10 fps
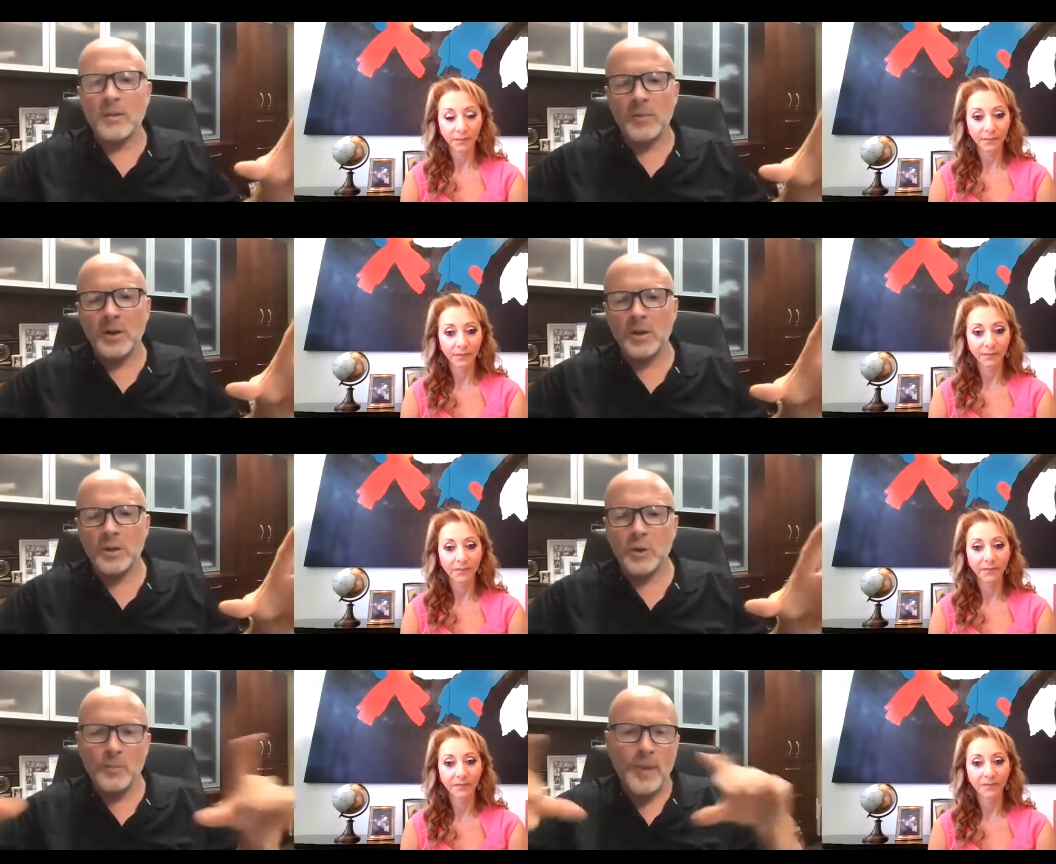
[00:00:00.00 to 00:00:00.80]
Speaker 1: I mean, you,
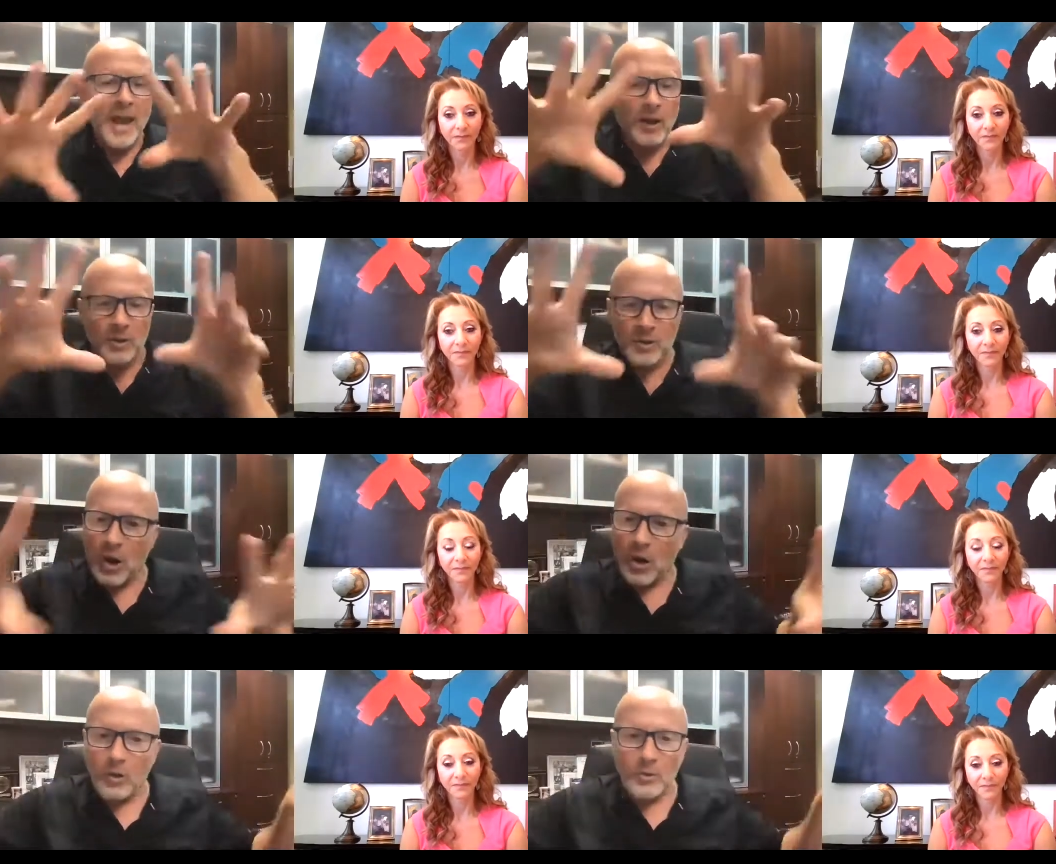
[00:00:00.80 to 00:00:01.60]
your banners
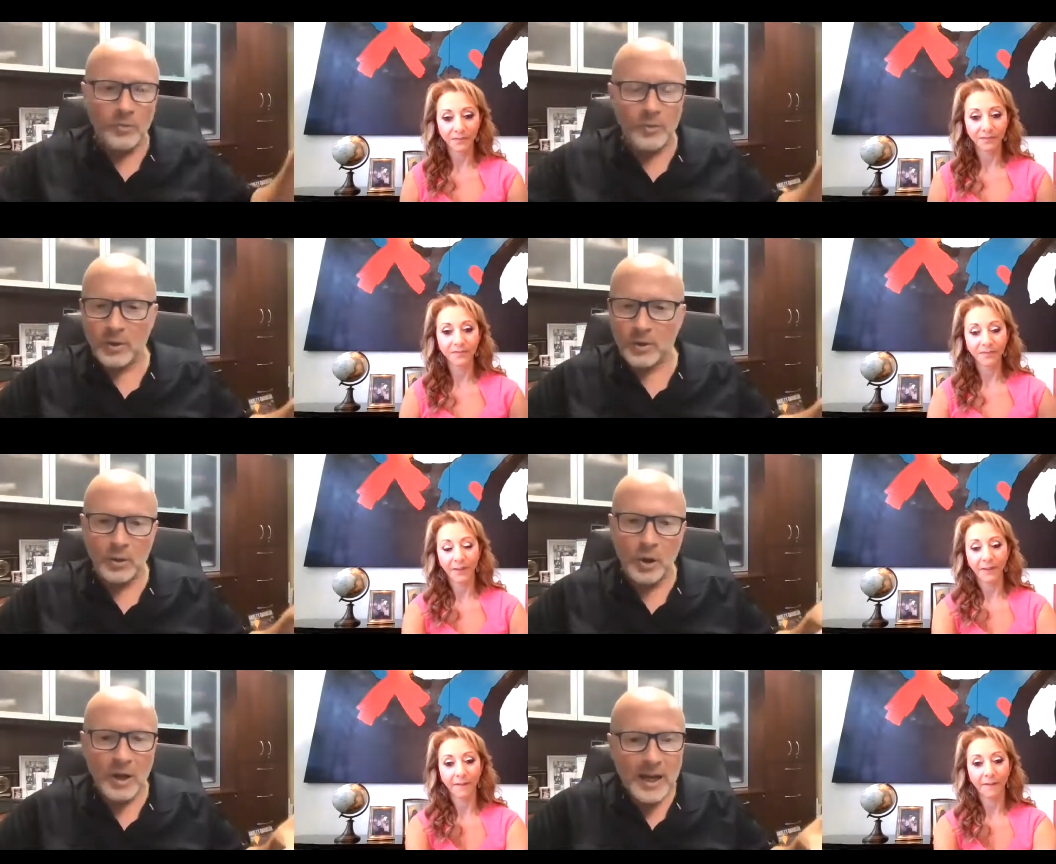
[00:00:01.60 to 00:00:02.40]
all
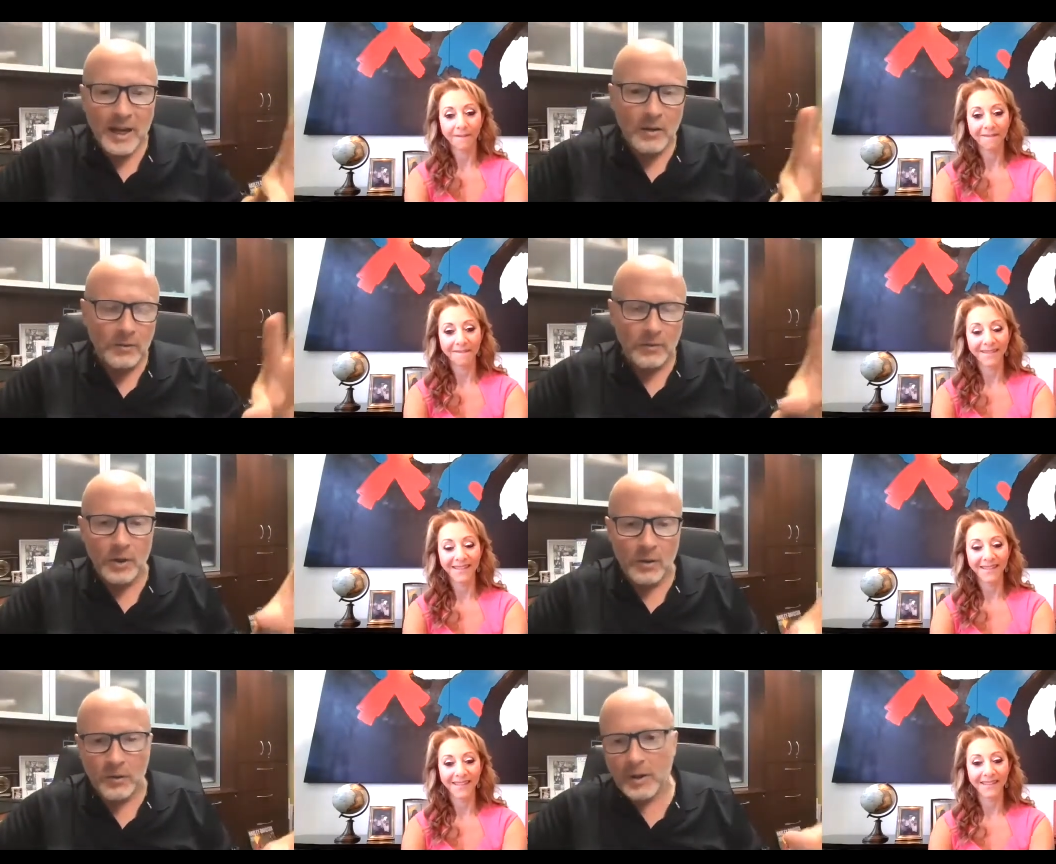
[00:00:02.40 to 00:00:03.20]
look kind of, you
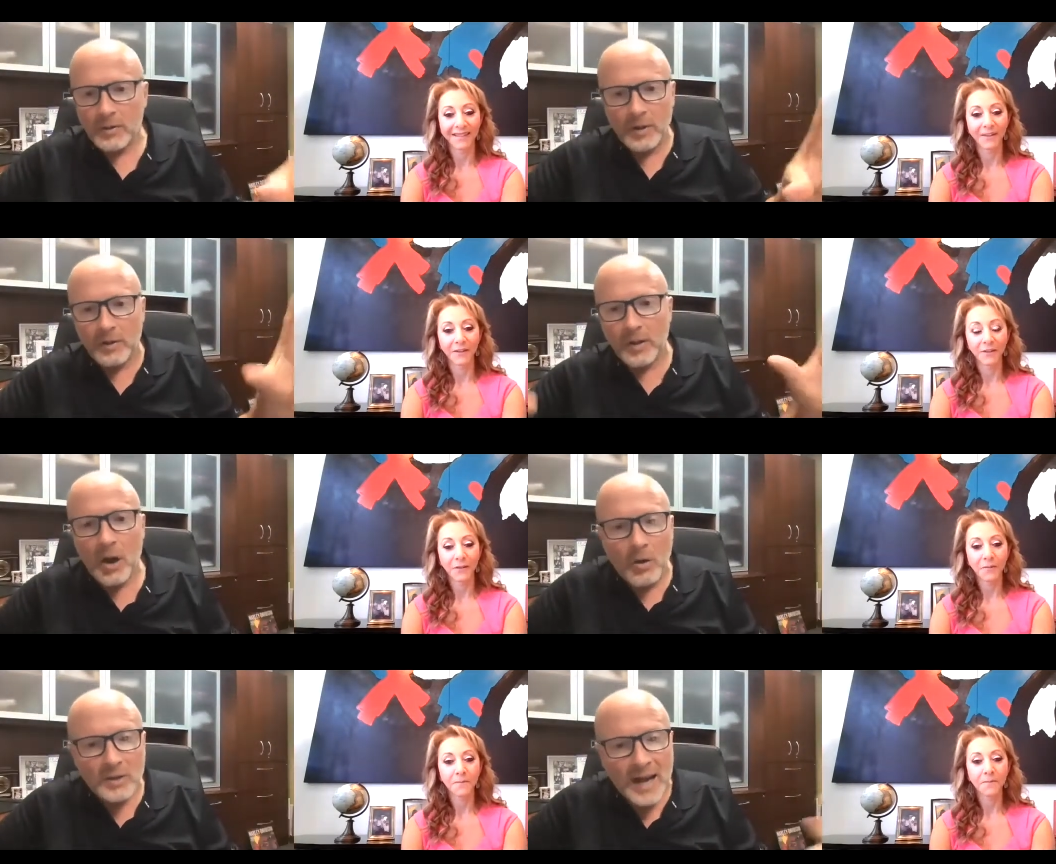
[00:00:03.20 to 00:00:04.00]
know, they, they, they
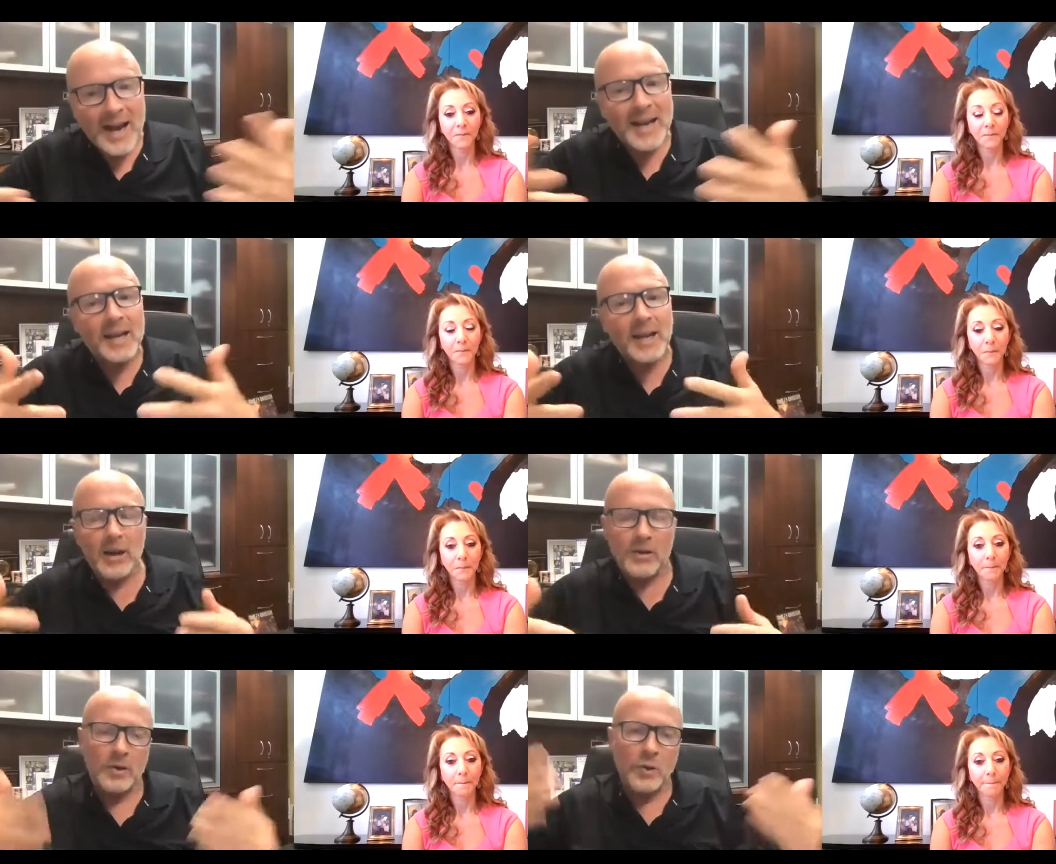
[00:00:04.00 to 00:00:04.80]
all tie
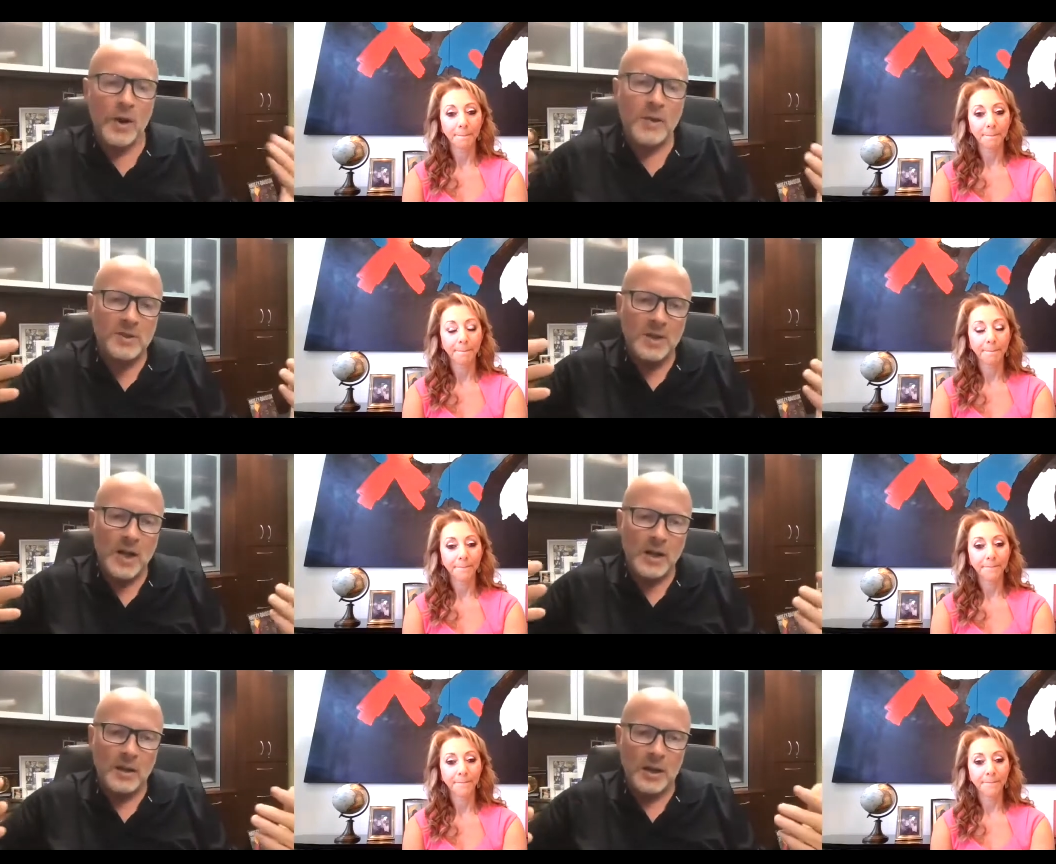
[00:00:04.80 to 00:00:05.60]
together. Your website